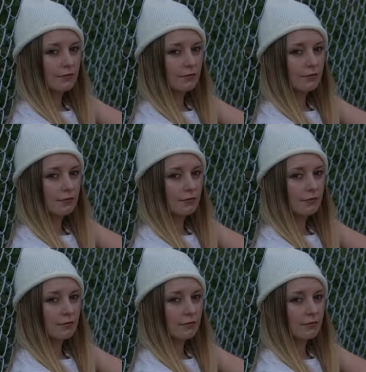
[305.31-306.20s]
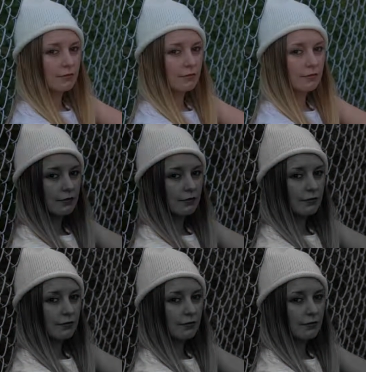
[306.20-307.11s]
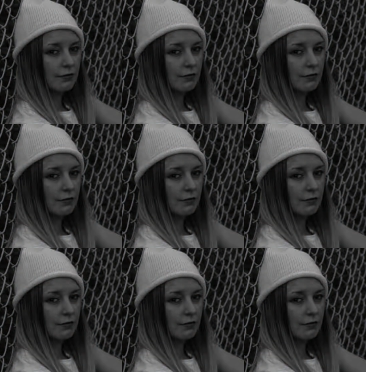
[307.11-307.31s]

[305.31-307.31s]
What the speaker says: (no one is talking)